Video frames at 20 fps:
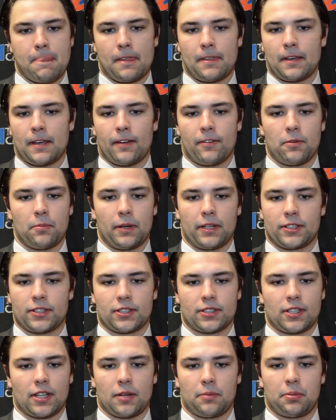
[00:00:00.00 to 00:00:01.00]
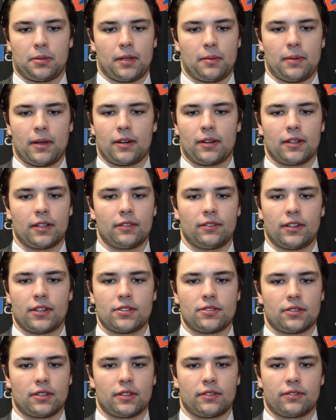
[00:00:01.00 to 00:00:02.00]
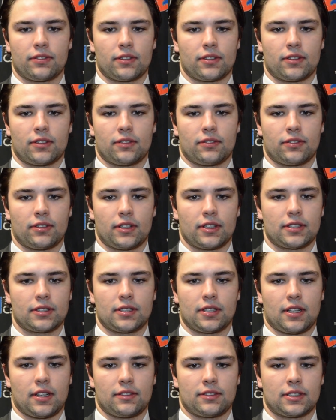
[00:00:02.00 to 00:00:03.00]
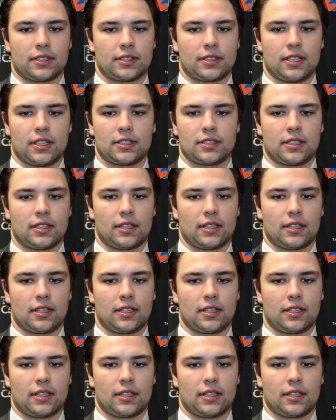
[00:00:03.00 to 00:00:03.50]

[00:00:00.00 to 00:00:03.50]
I think everybody's just got to play better individually for for us to have success.